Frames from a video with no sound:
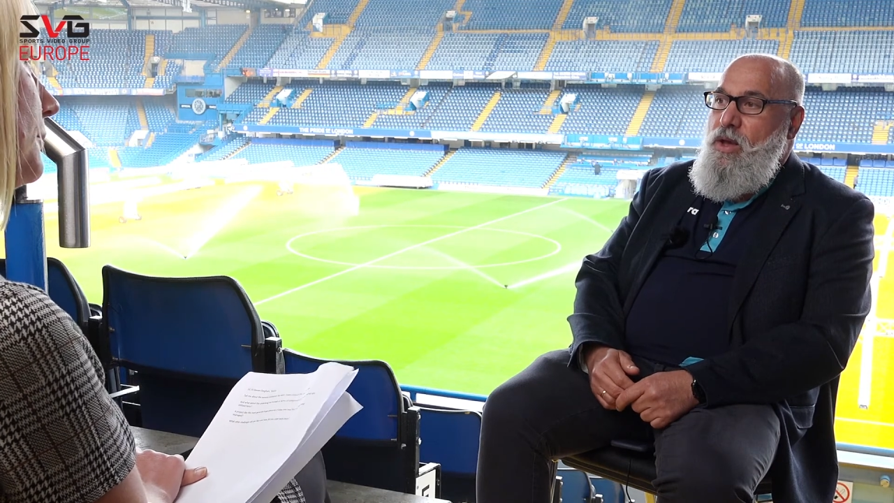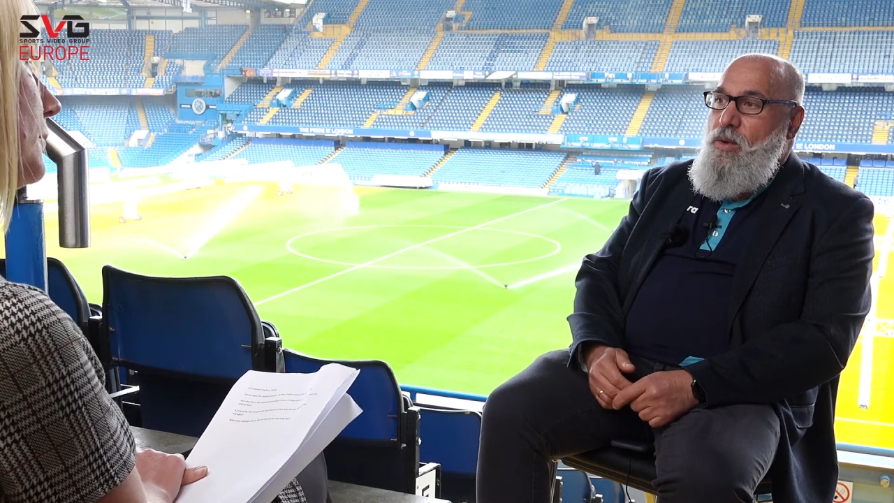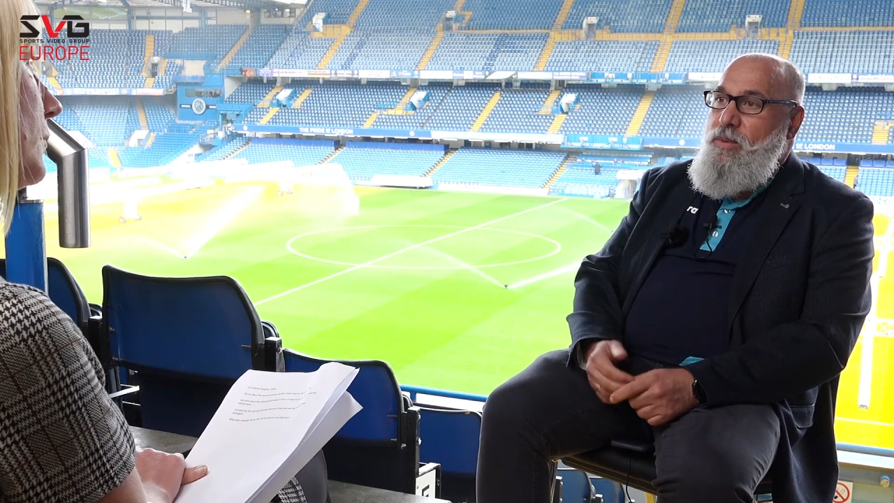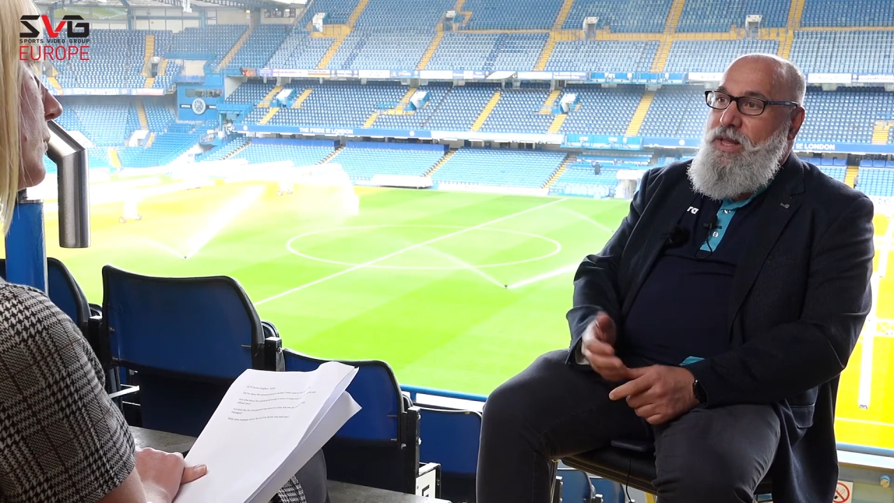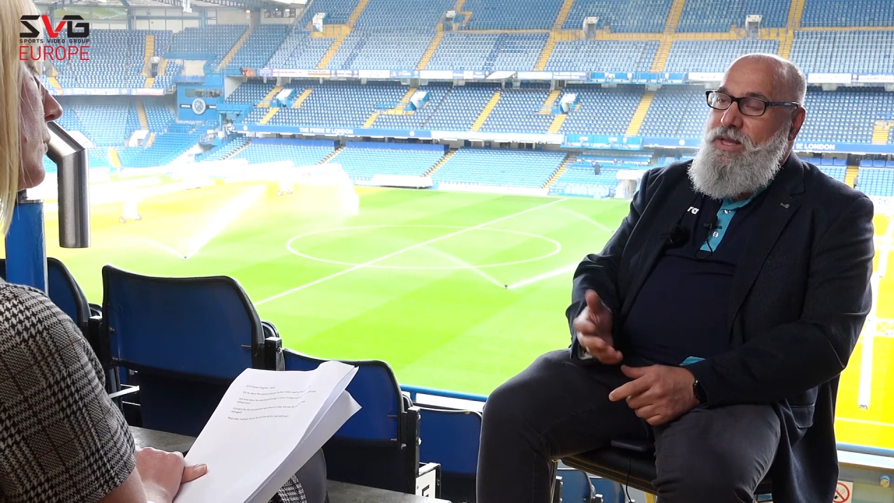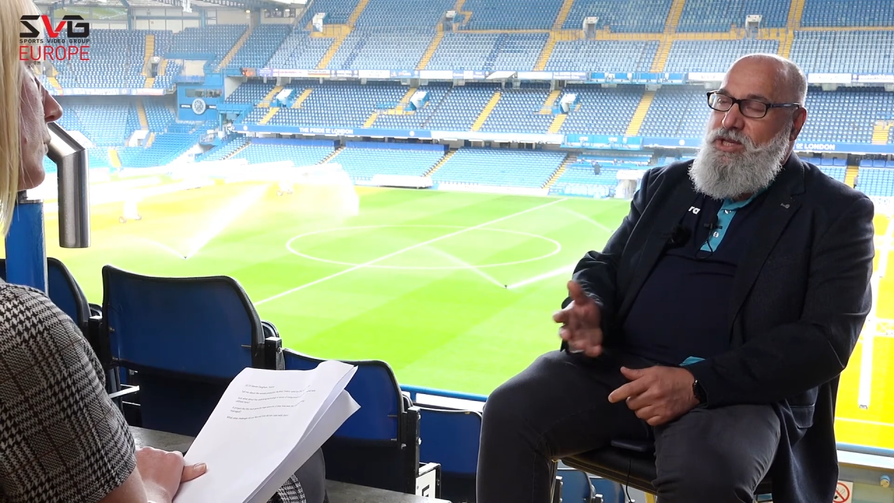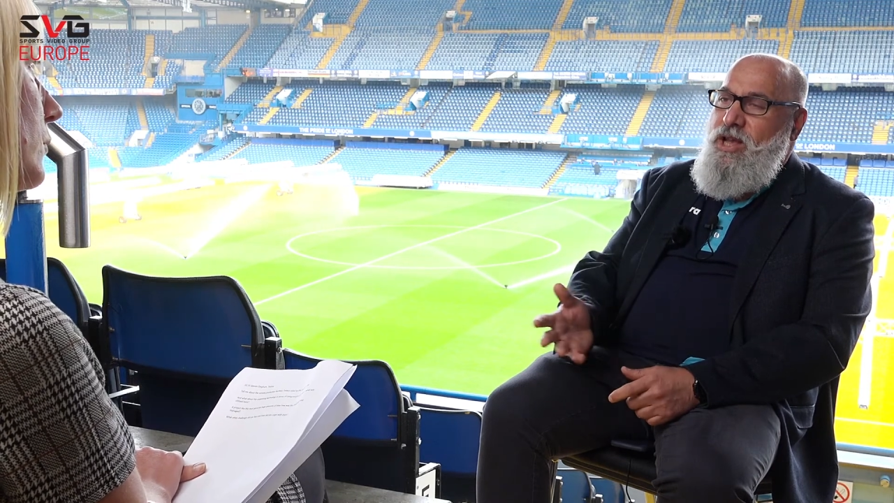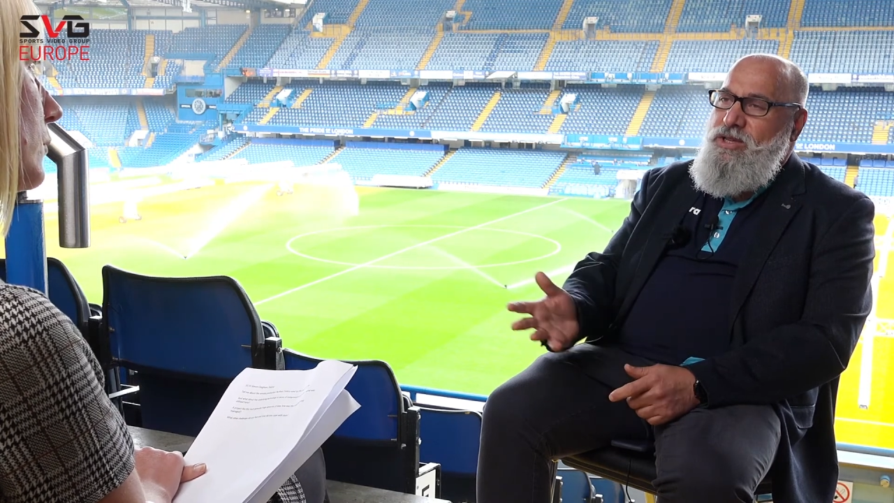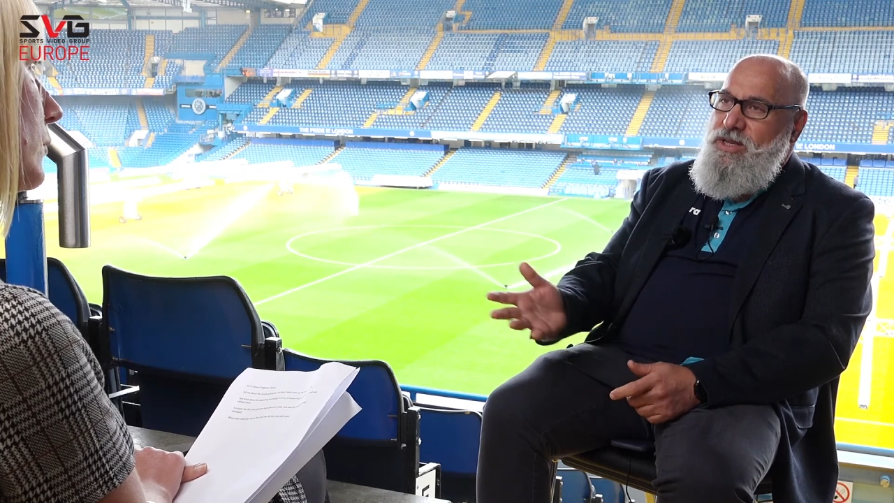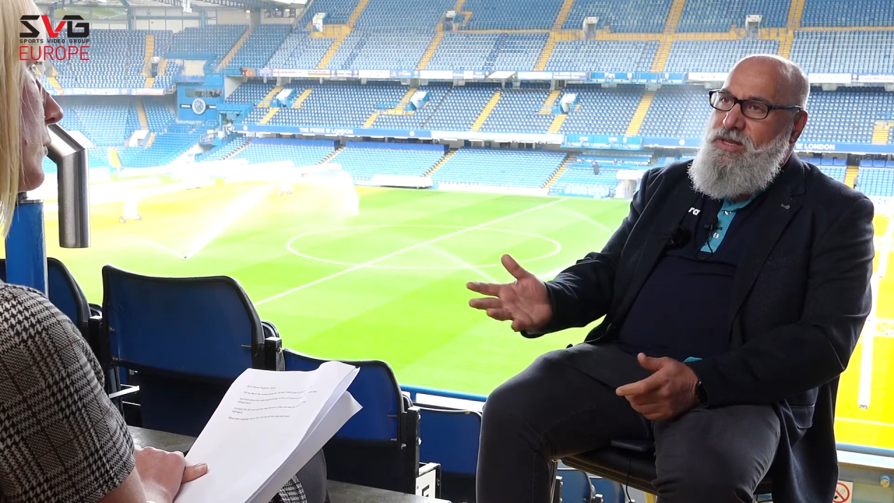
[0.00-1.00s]
Well, the
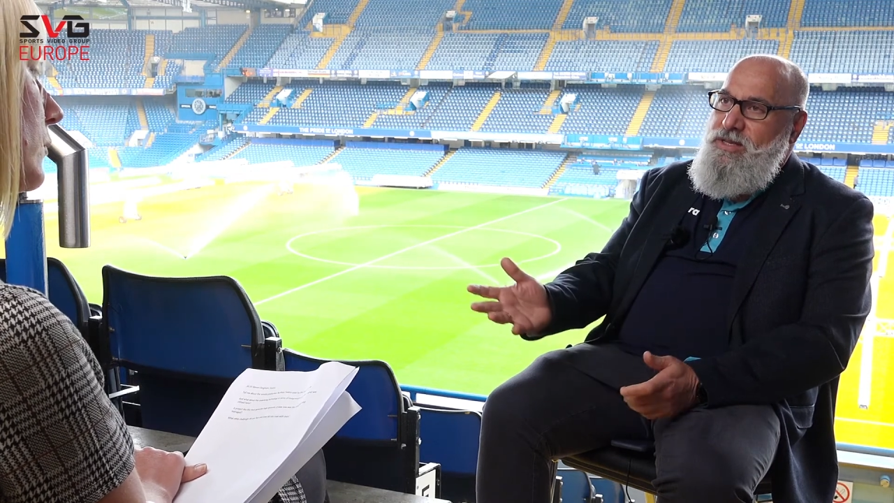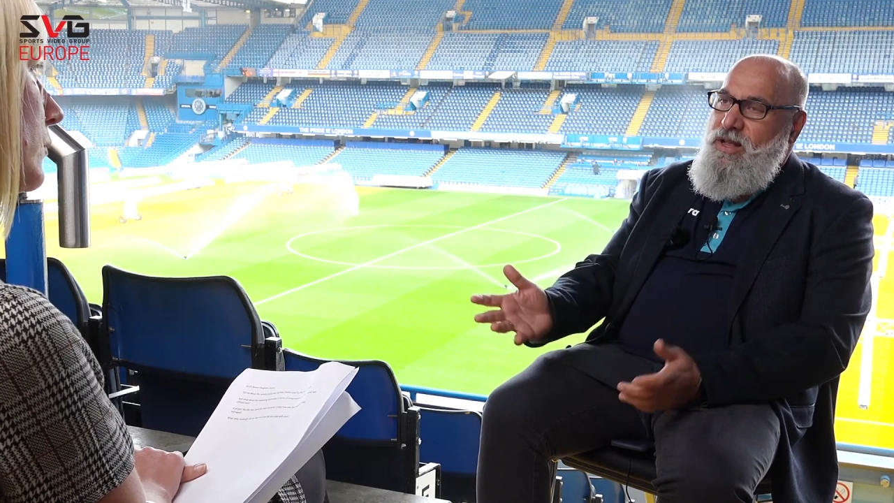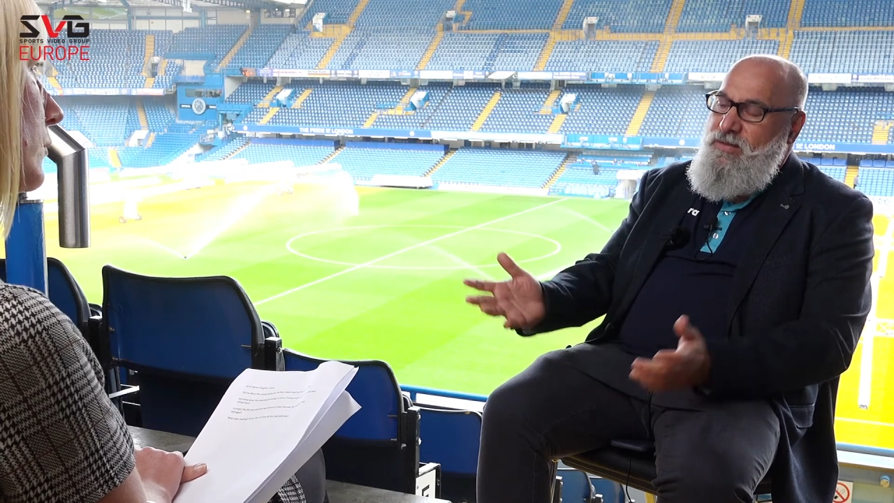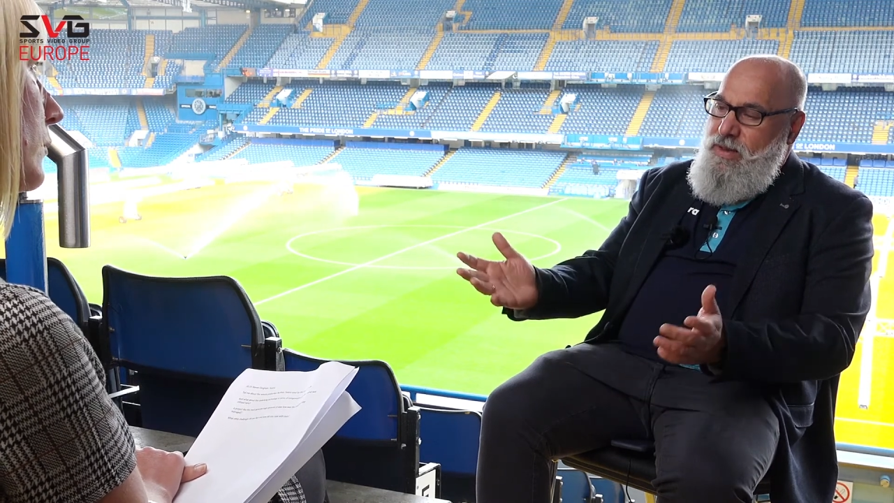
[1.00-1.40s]
challenge itself,